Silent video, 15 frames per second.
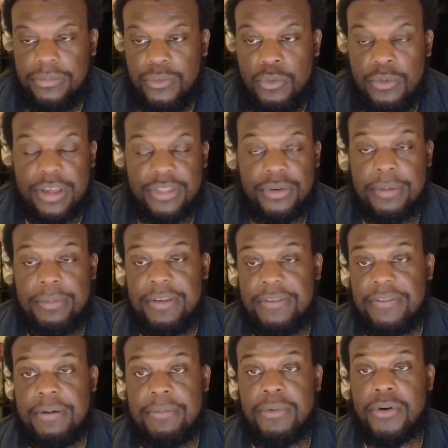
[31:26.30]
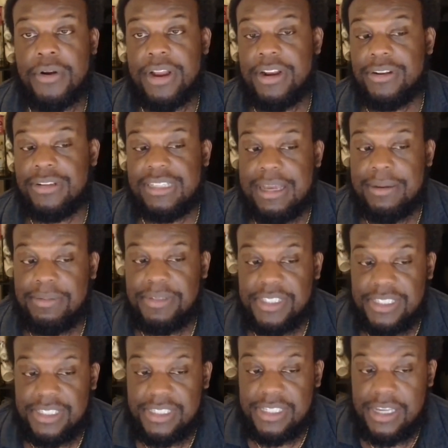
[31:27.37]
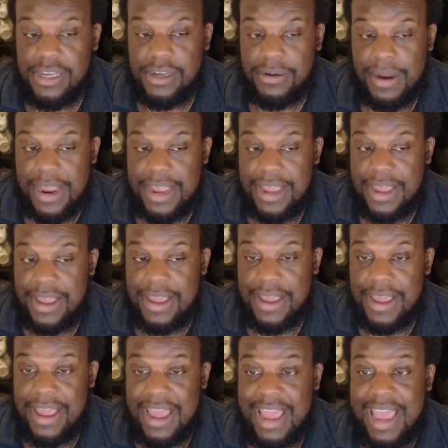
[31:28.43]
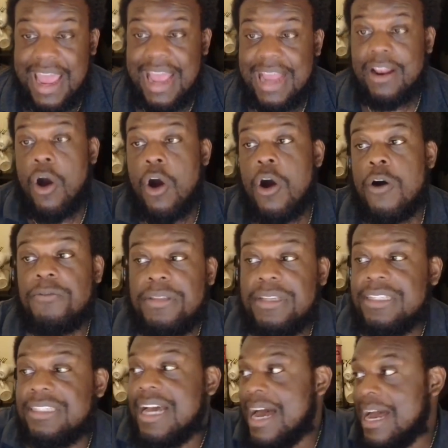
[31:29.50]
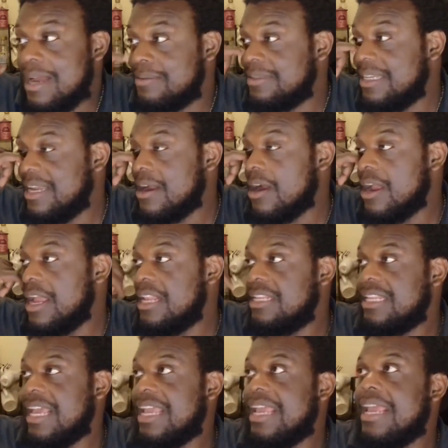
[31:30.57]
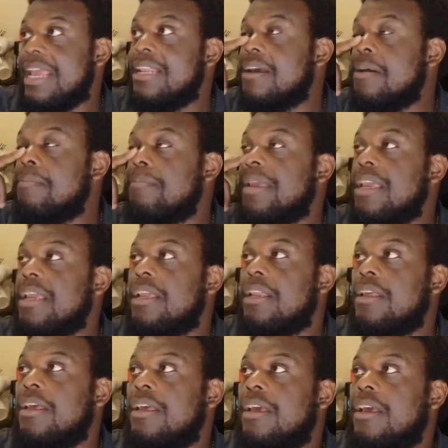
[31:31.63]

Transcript: whether it be fumble or interception, right? And oftentimes they end up being,